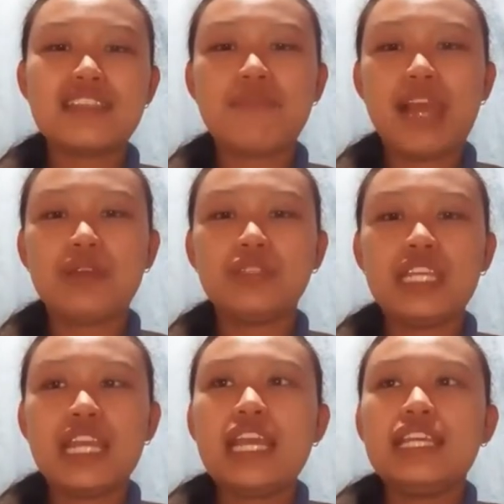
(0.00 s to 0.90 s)
about
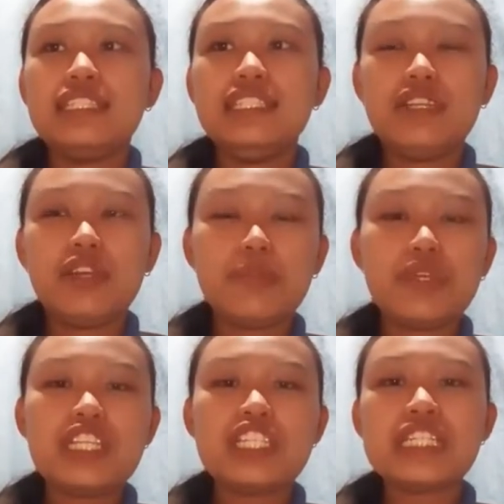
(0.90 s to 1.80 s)
the
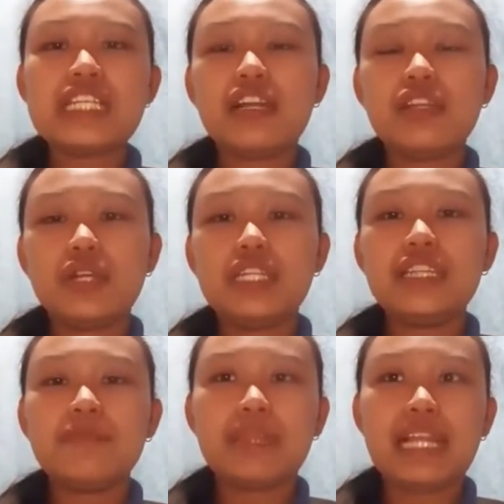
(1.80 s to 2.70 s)
operational
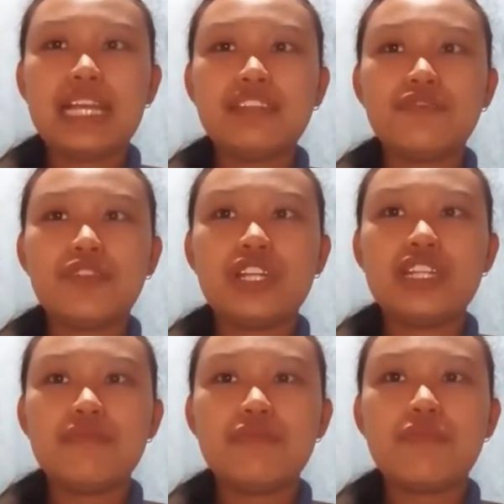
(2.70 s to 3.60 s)
audit plan for
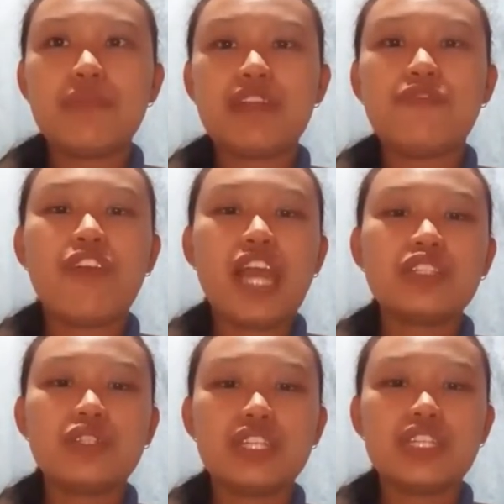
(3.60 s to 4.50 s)
LenBong
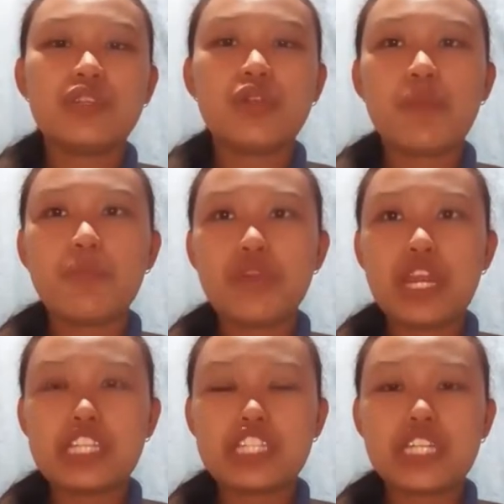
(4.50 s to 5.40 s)
Manufacturing
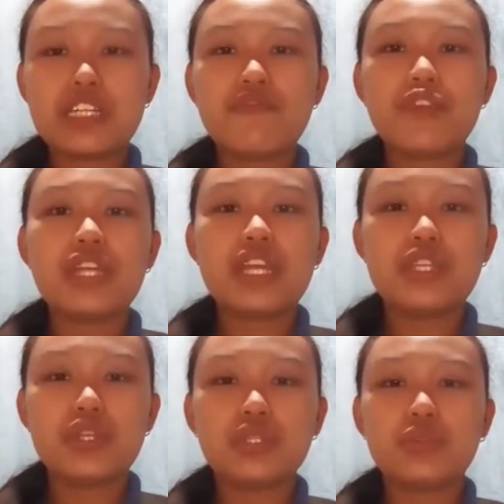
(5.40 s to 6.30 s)
Corporation for the
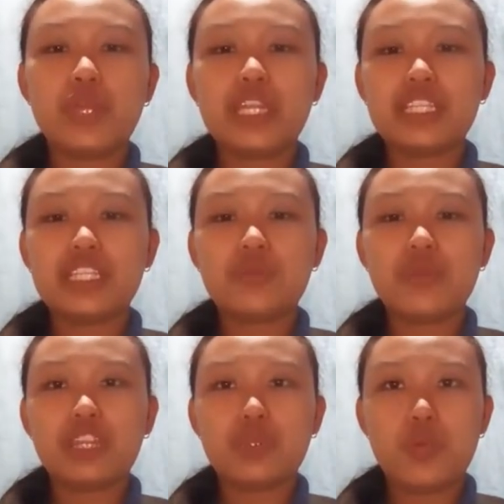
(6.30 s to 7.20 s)
year
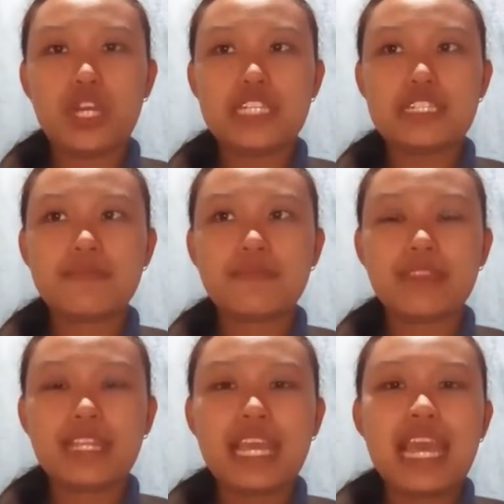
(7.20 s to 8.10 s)
2021.
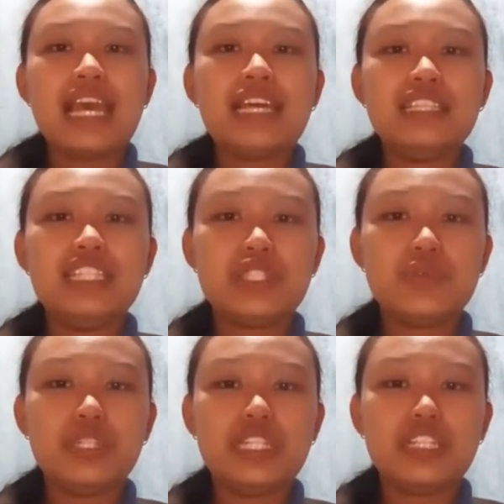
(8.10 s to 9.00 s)
This
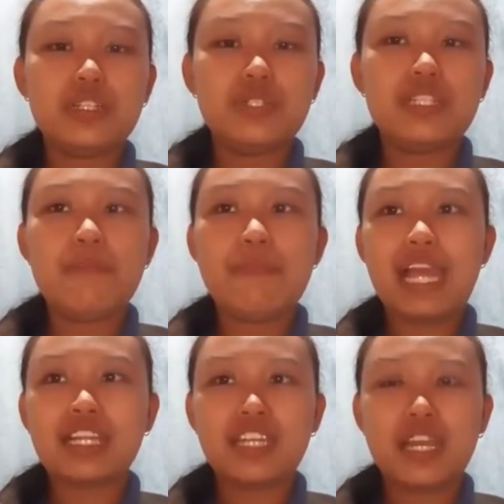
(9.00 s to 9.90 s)
would include the
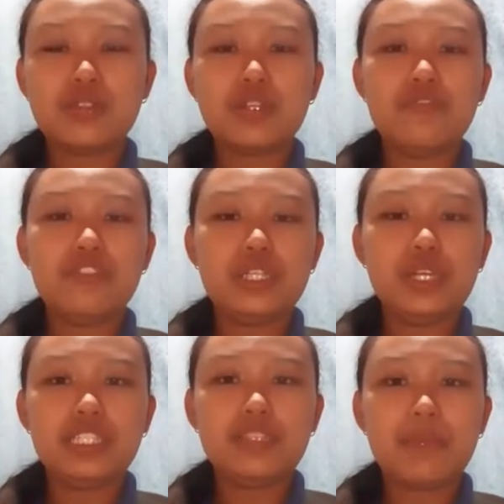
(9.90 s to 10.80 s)
background of the
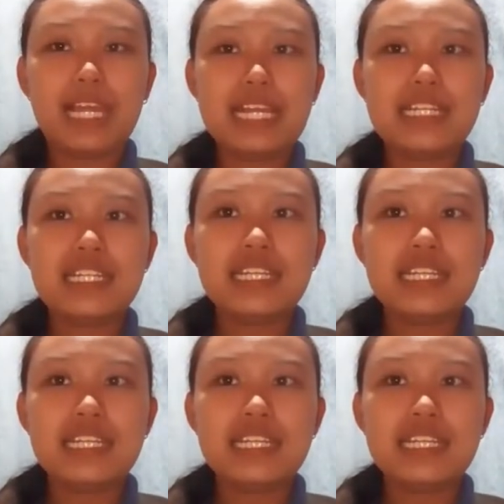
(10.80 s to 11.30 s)
audit plan,